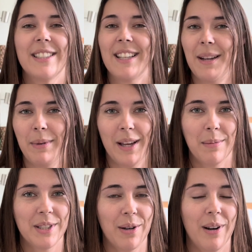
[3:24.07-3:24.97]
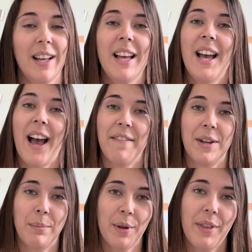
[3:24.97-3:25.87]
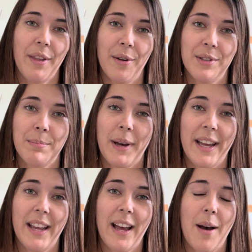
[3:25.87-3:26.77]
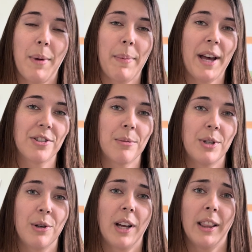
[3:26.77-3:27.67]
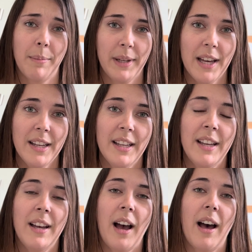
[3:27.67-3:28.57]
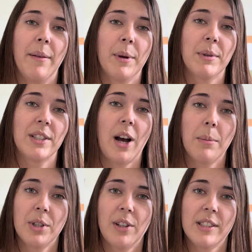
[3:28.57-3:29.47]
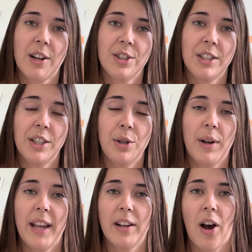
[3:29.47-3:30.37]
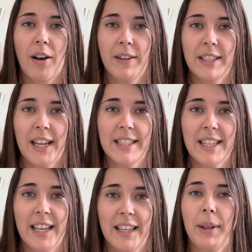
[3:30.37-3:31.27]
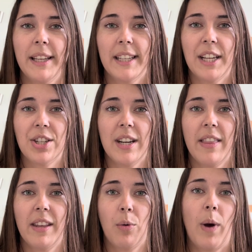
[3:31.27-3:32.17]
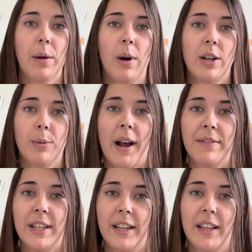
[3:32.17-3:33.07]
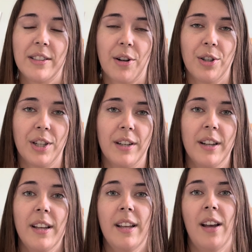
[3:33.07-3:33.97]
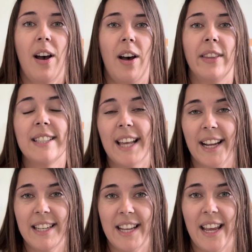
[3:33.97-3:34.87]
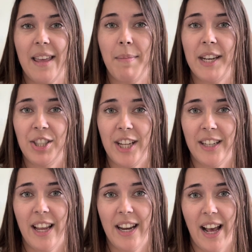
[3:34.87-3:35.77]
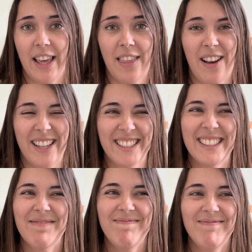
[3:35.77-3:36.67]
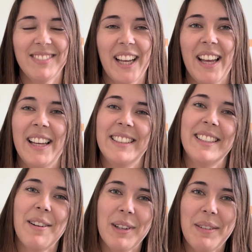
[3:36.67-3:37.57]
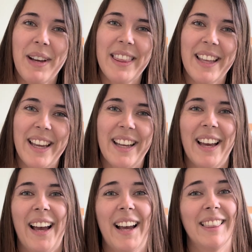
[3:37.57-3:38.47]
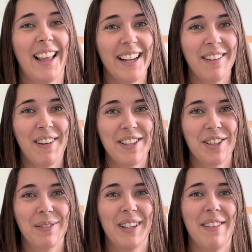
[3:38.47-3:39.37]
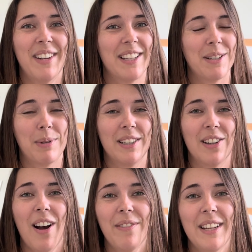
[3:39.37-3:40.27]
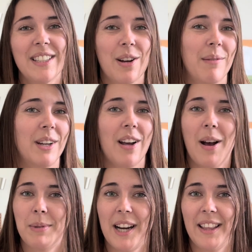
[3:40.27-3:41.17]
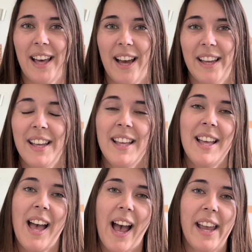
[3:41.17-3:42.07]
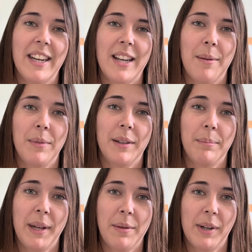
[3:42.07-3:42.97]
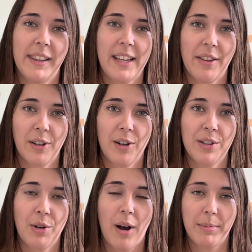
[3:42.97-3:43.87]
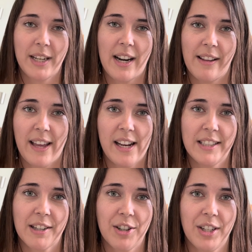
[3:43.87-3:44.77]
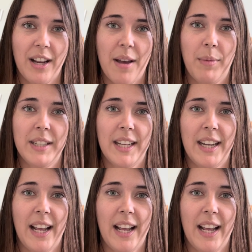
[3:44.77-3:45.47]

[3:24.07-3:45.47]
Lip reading: sign me up. So I've done both of those. But on my past trip to Colombia, there was an optional excursion to do a coffee tasting plantation and then a whitewater rafting excursion on the second day in Medellin. And I thought, not really my thing. I like adventure, but I'm not super into coffee, so I'm going to opt out of that. I ended up meeting one of the other girls who opted out of that excursion, and we did